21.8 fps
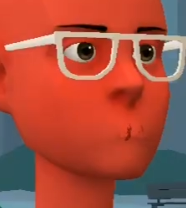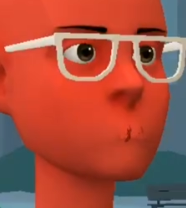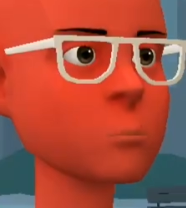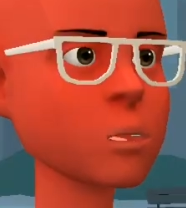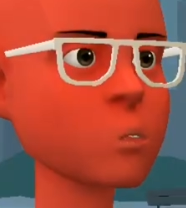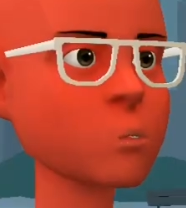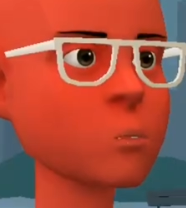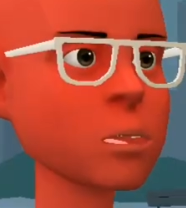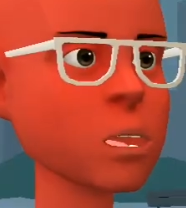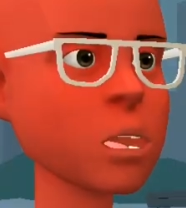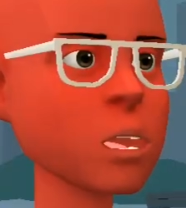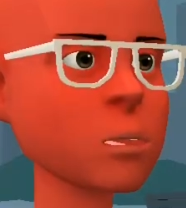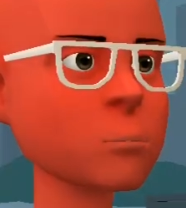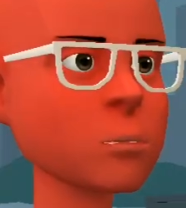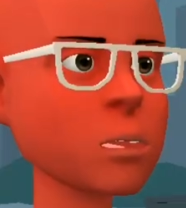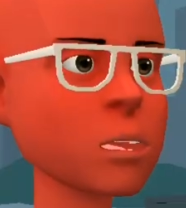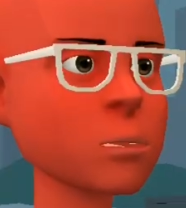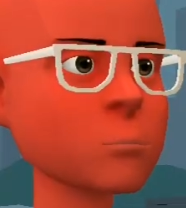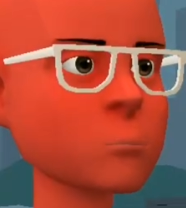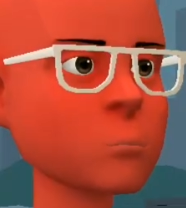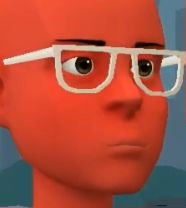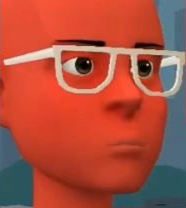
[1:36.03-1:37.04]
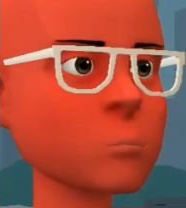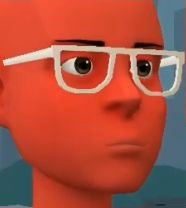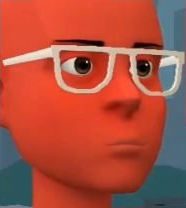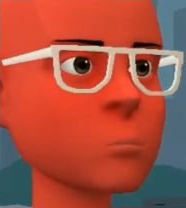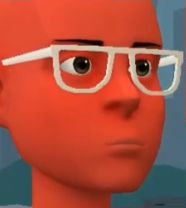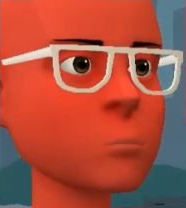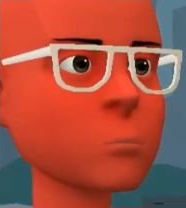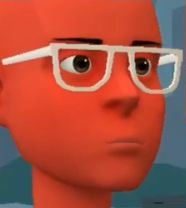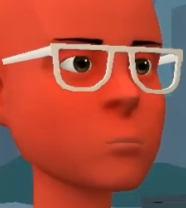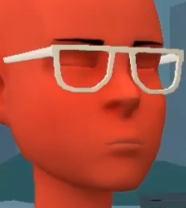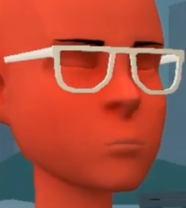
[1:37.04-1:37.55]
You beat him up.
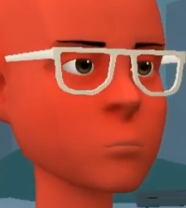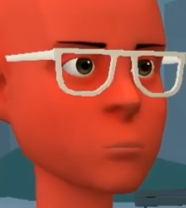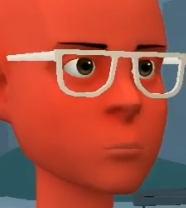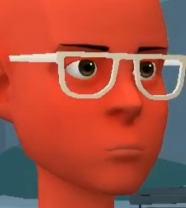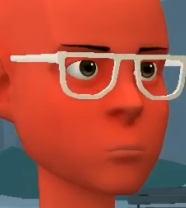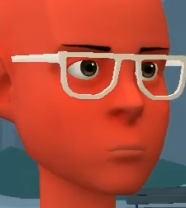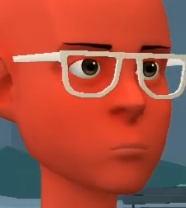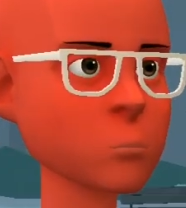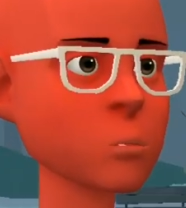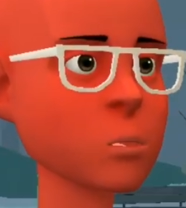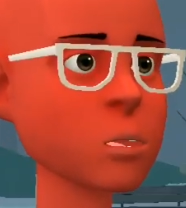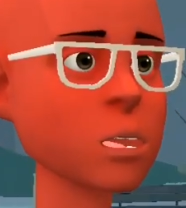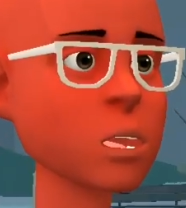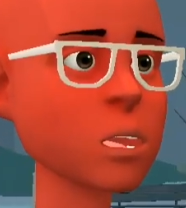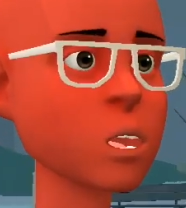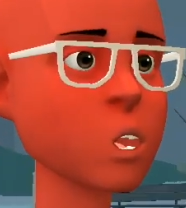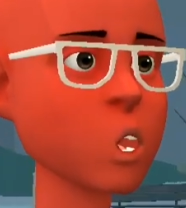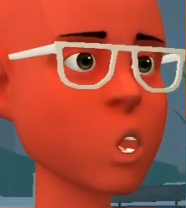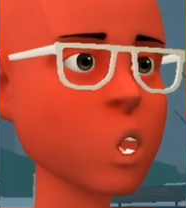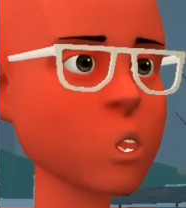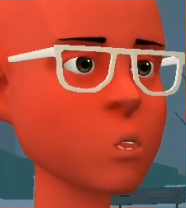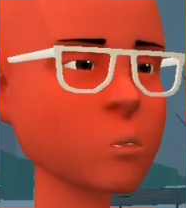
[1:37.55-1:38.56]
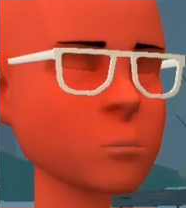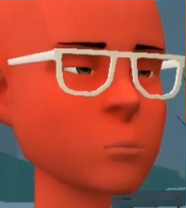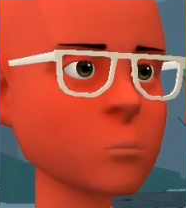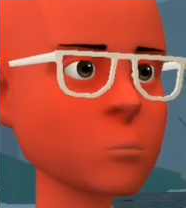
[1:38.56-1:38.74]
Great job.